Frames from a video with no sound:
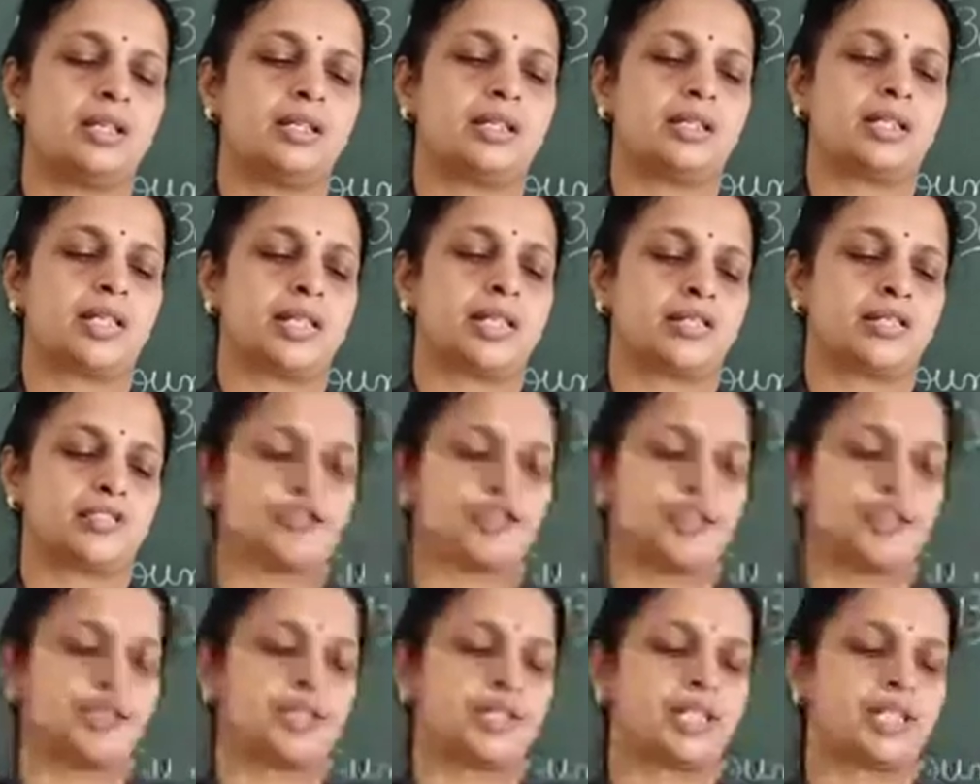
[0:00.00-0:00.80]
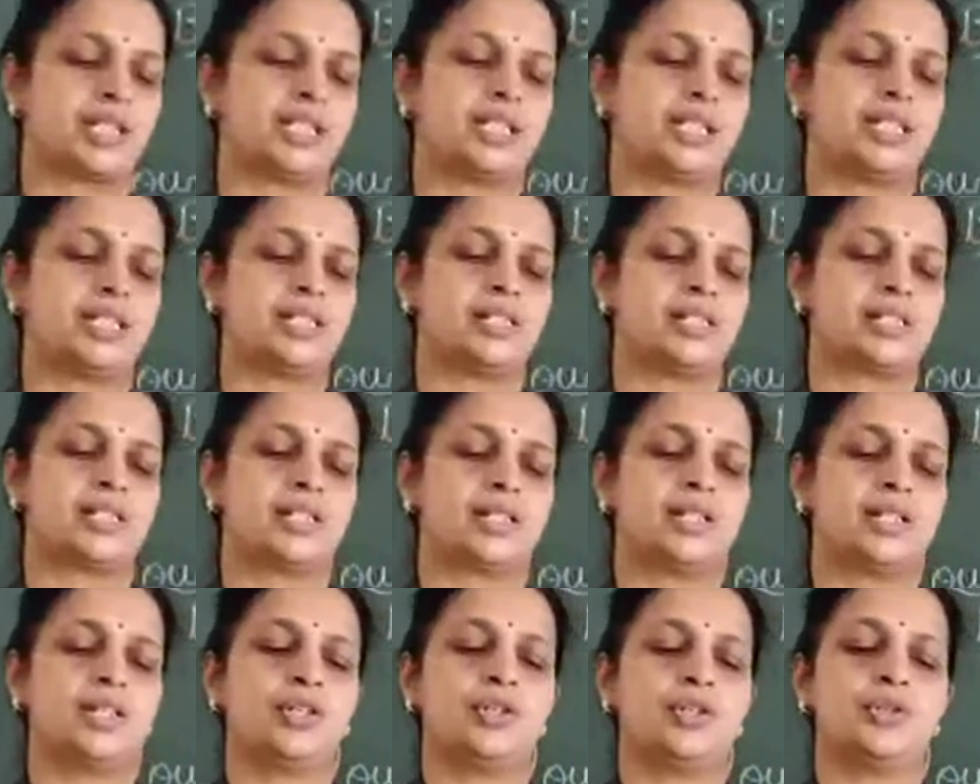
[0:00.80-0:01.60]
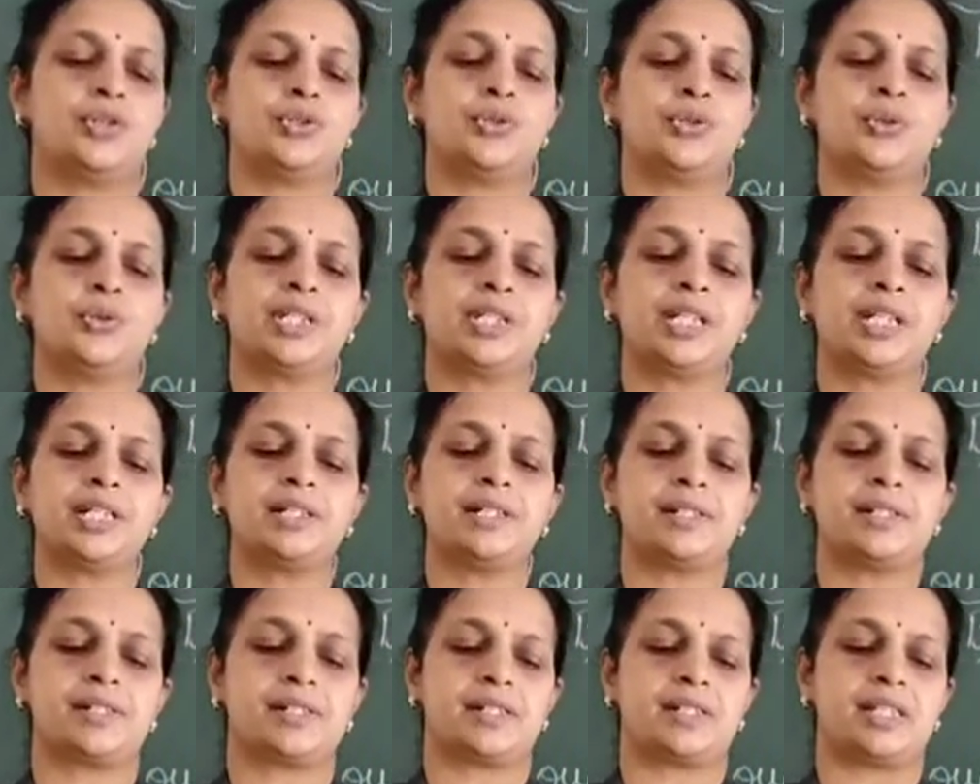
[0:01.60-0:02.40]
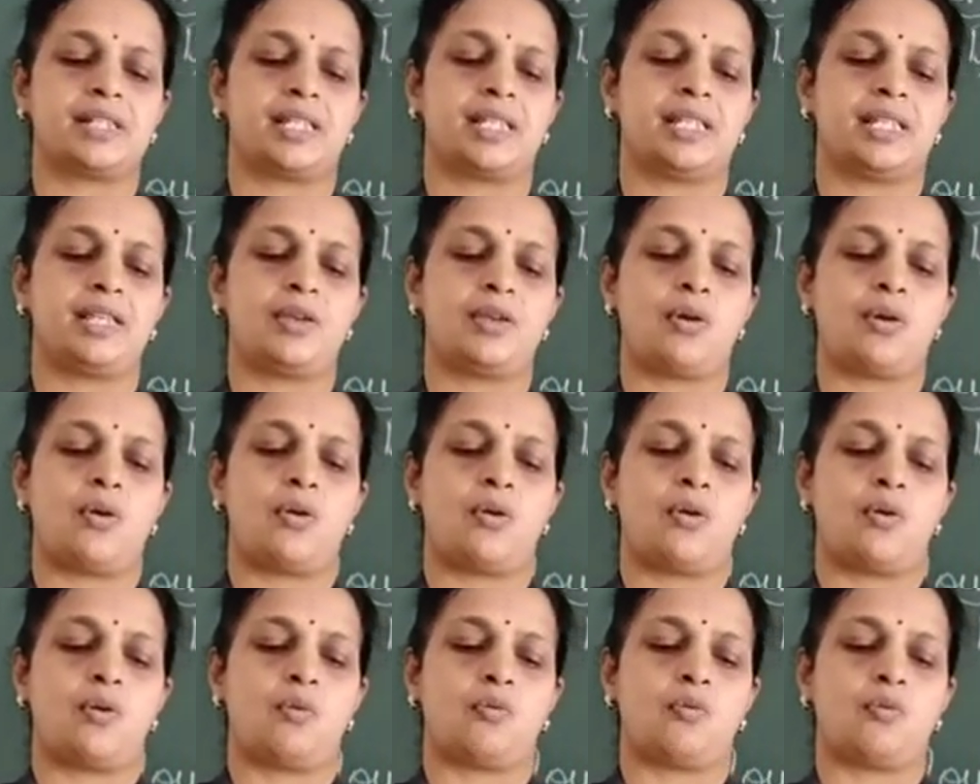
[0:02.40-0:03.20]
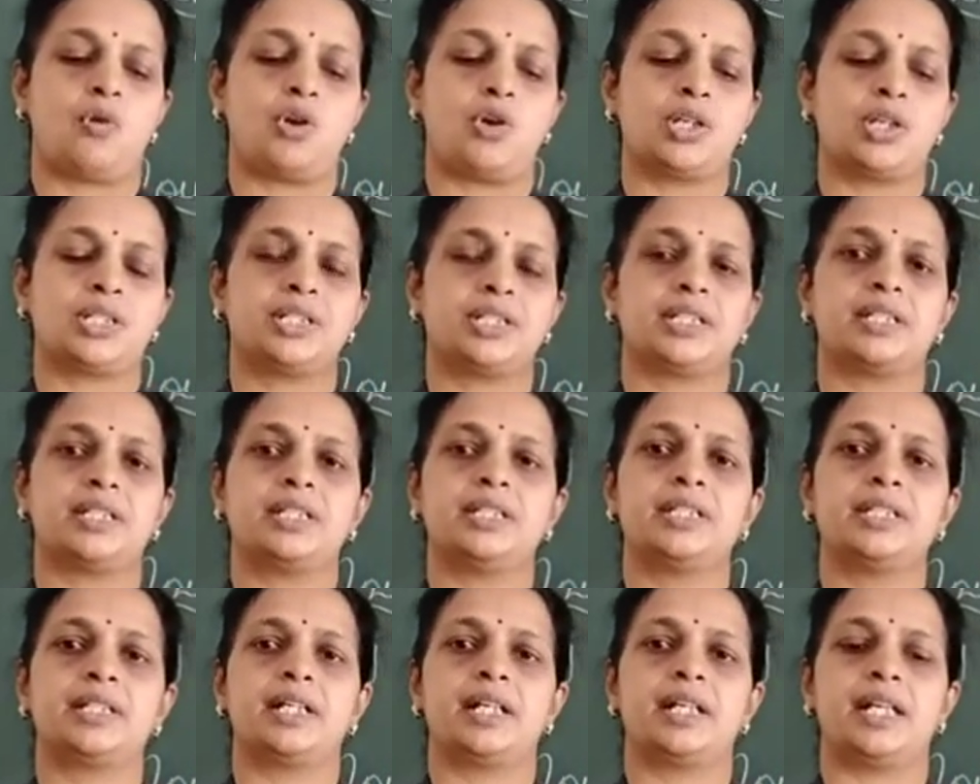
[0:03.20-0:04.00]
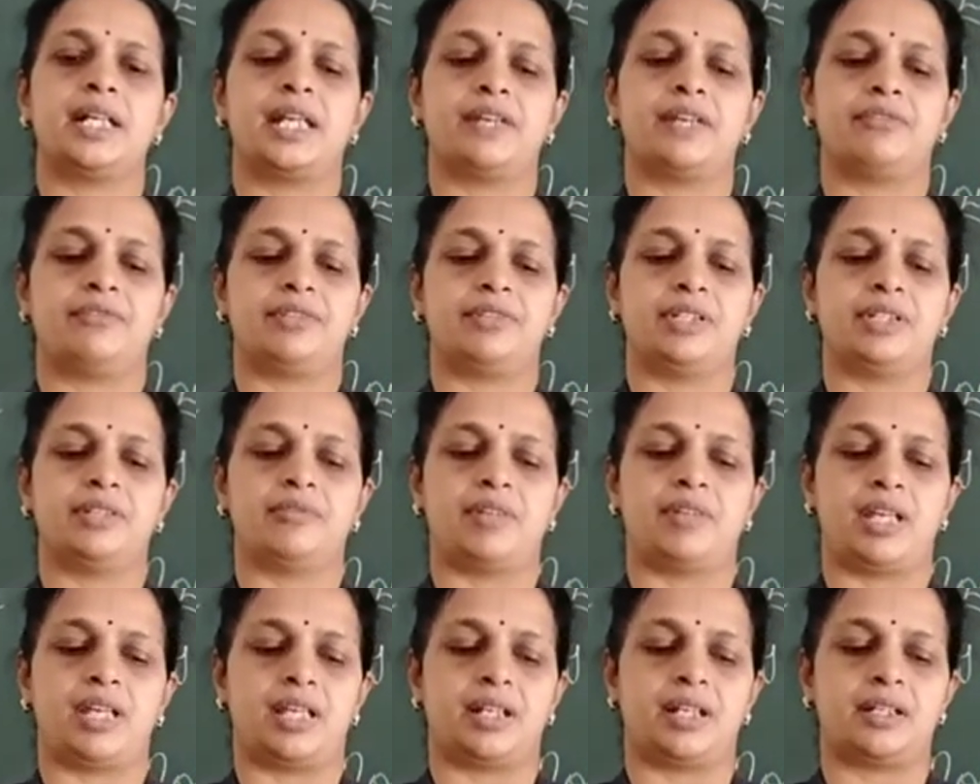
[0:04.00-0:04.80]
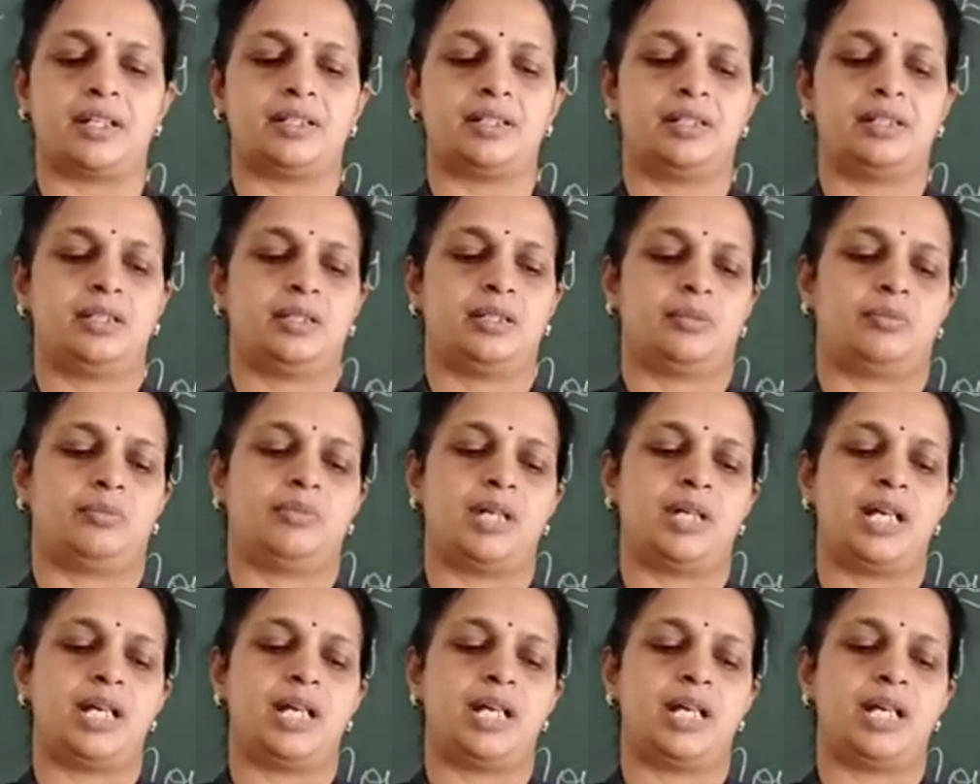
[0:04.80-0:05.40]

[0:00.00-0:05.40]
Next riddle is, you can see water everywhere,